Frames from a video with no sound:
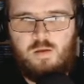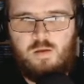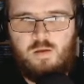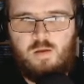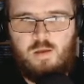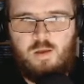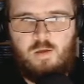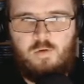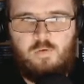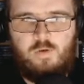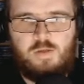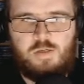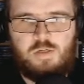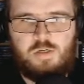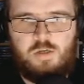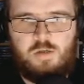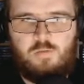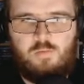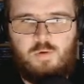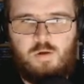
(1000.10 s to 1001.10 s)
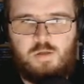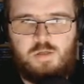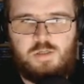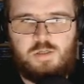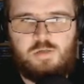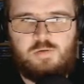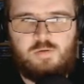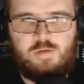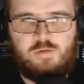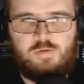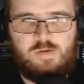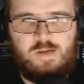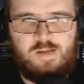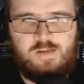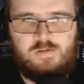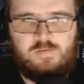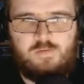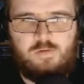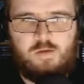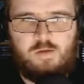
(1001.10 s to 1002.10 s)
I originally wanted to interact
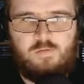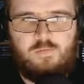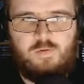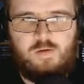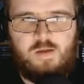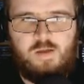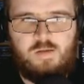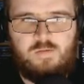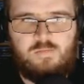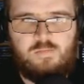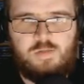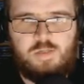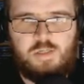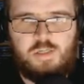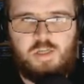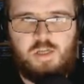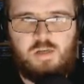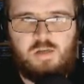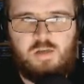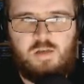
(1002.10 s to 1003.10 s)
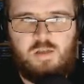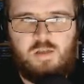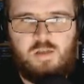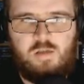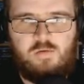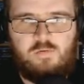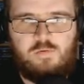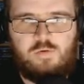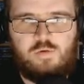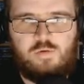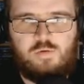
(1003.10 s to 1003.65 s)
with you, but suddenly you've